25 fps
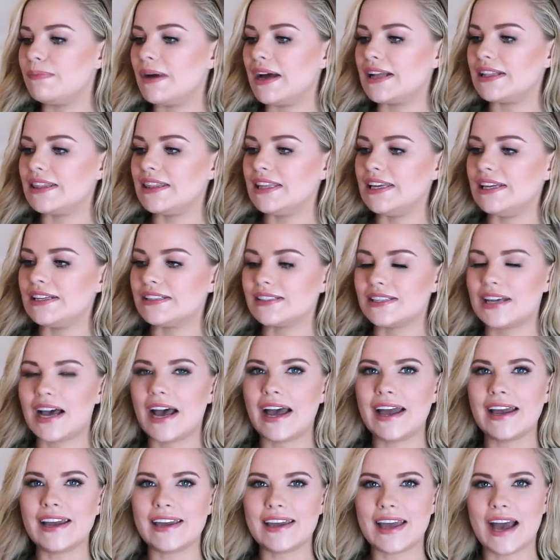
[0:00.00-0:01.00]
but the
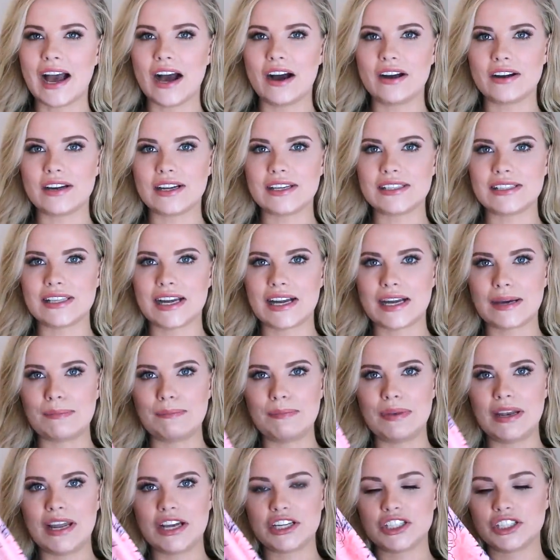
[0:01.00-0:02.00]
entire gown is like a
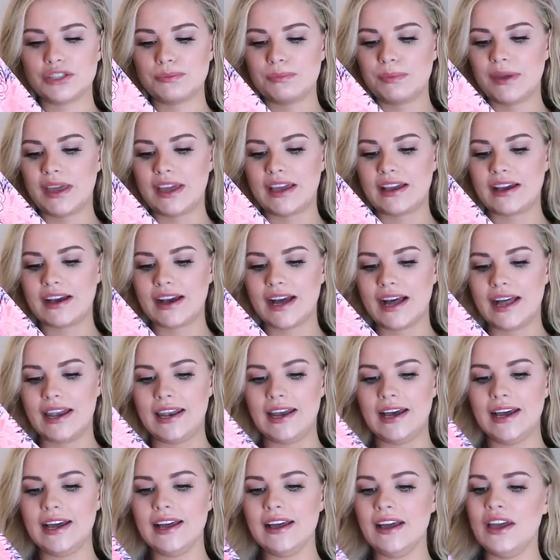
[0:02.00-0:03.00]
blush pink
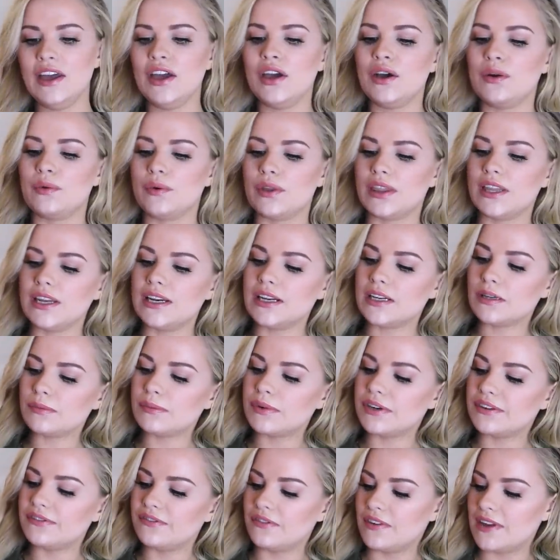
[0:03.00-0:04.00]
color with a little
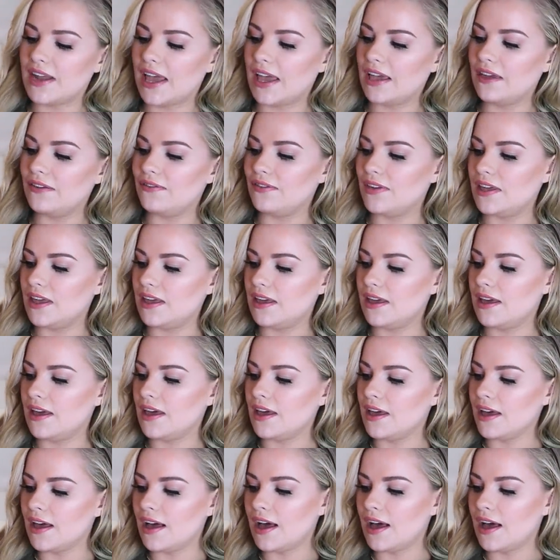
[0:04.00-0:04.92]
bit of navy,